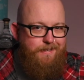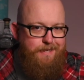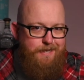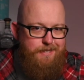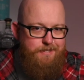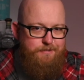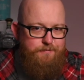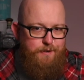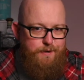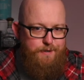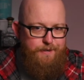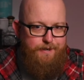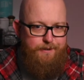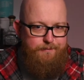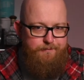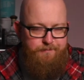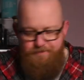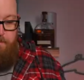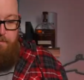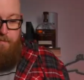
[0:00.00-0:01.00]
let's find
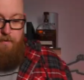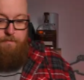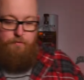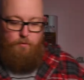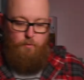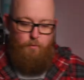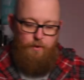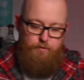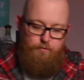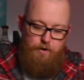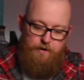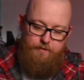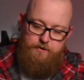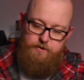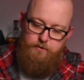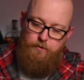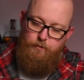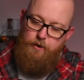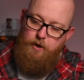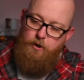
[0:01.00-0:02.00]
out. Before we crack this
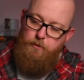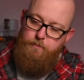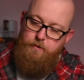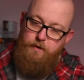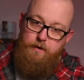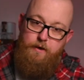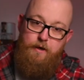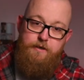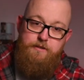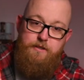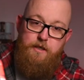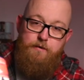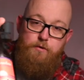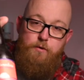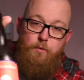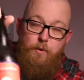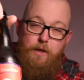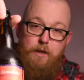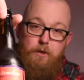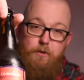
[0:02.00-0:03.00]
one open, let's have a
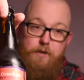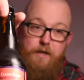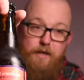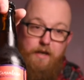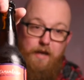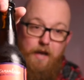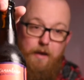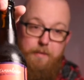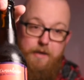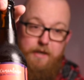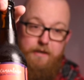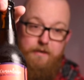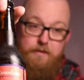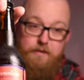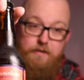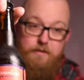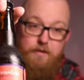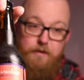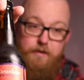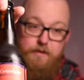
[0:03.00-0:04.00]
quick look at it. I mean,
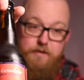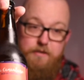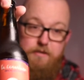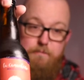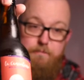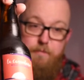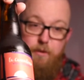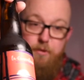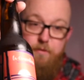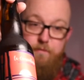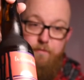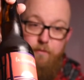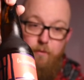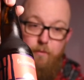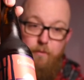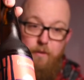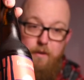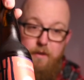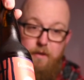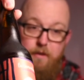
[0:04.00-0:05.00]
nice,
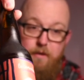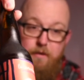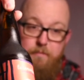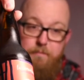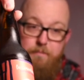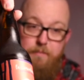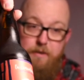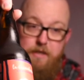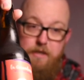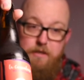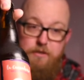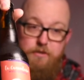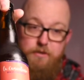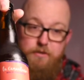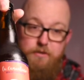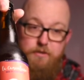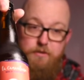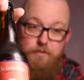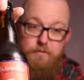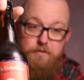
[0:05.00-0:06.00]
beautiful beach,
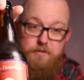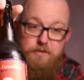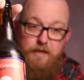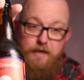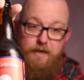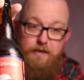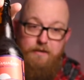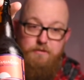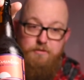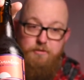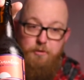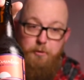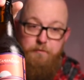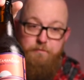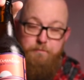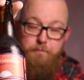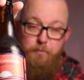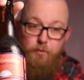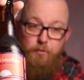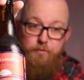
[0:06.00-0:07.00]
sunset,
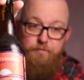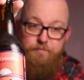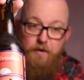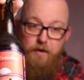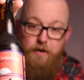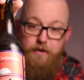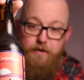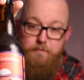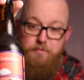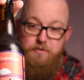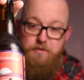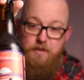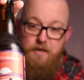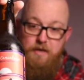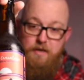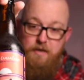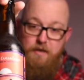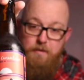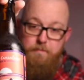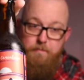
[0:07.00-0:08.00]
surfboard vibes,
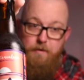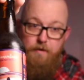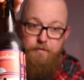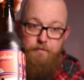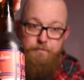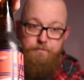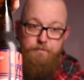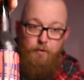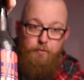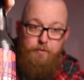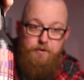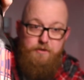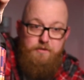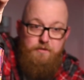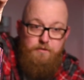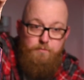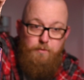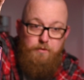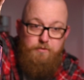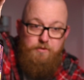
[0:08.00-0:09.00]
bit of the forest
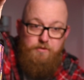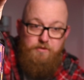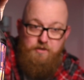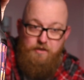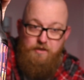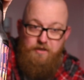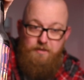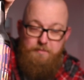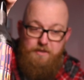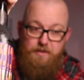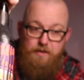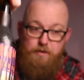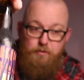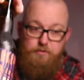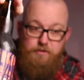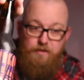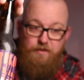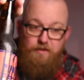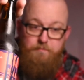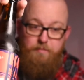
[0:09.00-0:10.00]
as well to the side. I mean, it
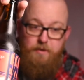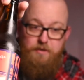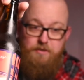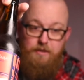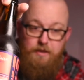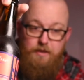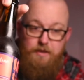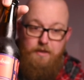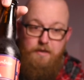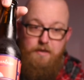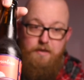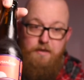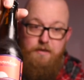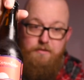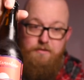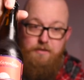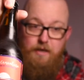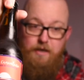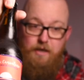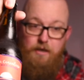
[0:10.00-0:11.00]
looks like they've basically
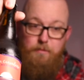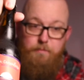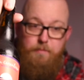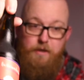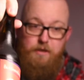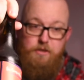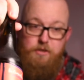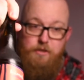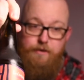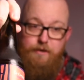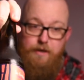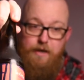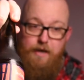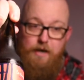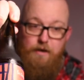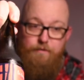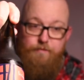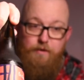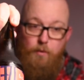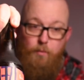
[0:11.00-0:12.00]
taken a picture
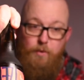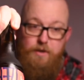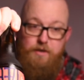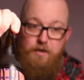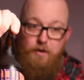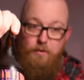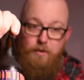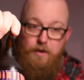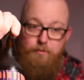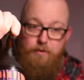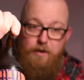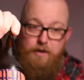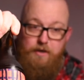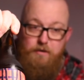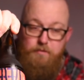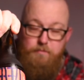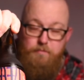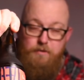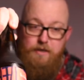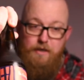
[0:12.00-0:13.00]
out of their window, I
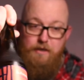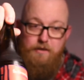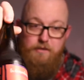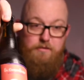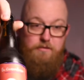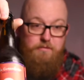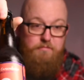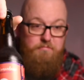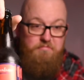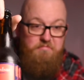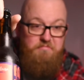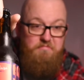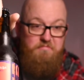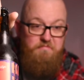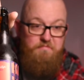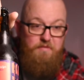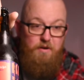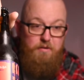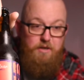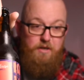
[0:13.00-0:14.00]
reckon, but yes,
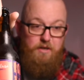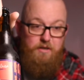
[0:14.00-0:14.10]
very